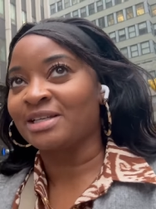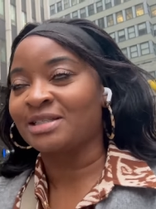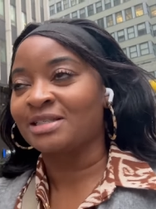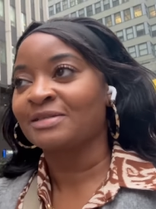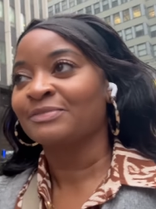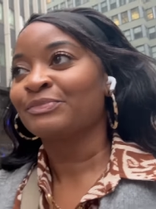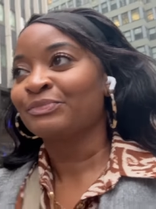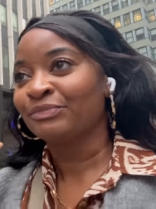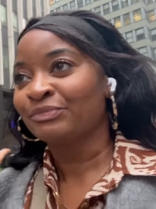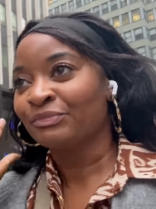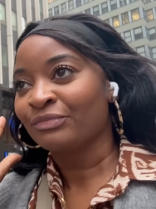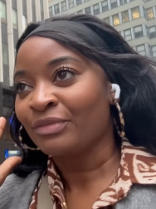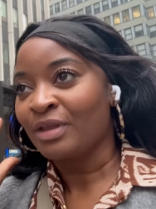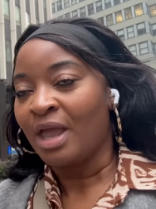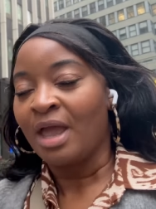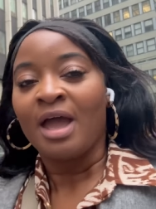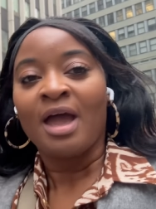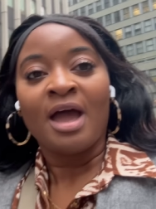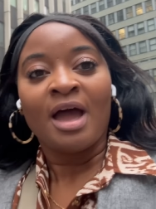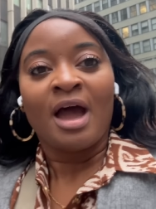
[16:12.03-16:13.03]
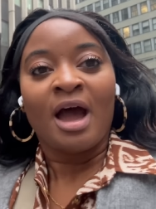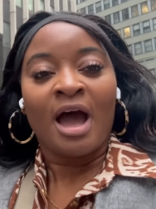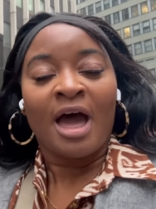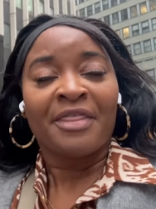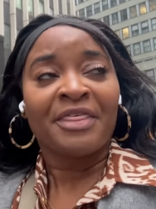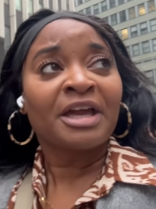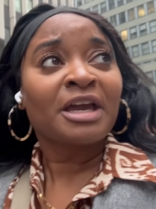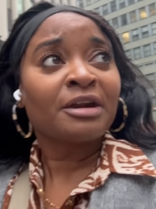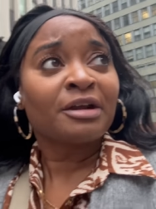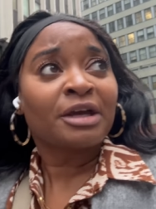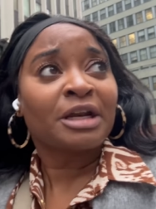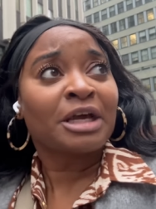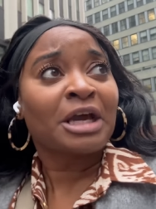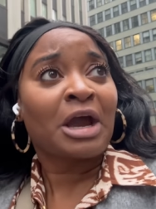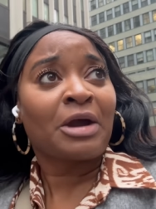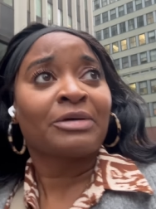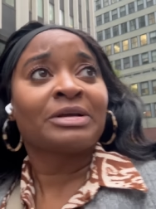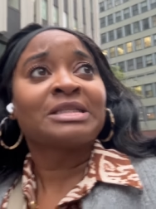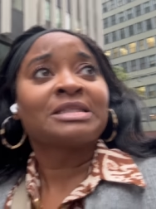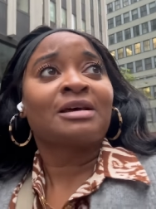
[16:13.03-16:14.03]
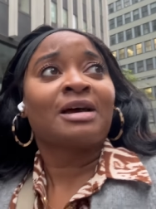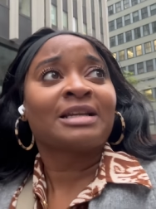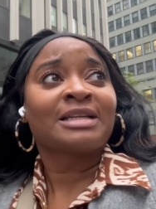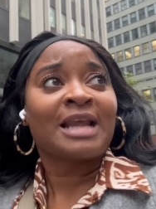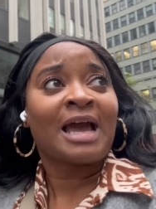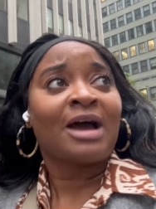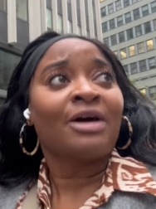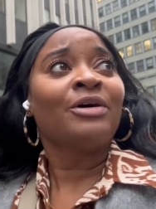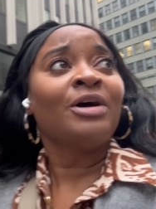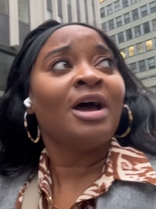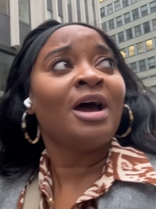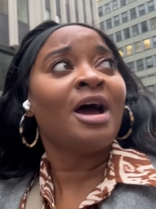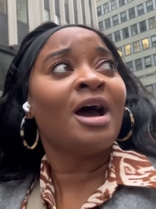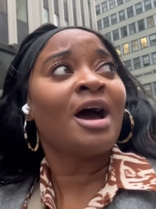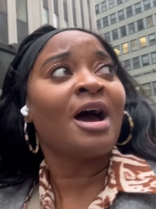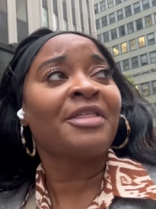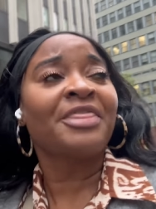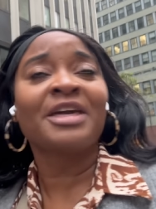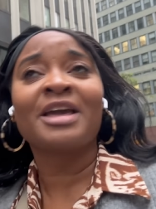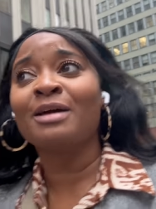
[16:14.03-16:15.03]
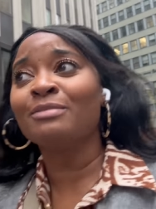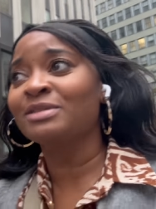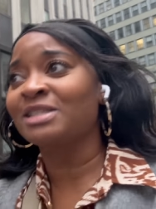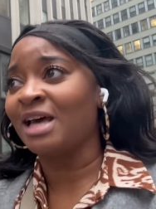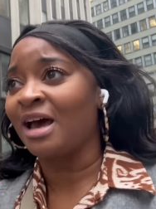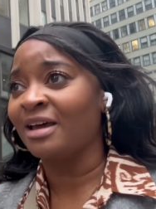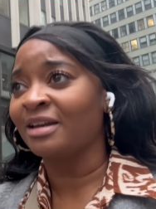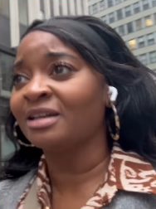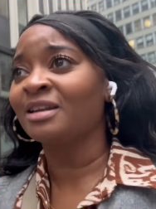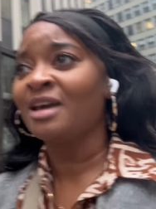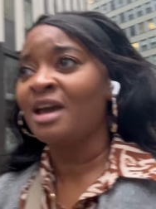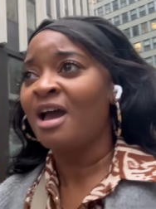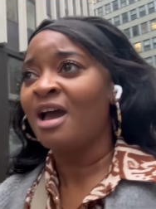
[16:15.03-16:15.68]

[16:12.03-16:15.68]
I think I'm gonna go inside now. I think I'm done.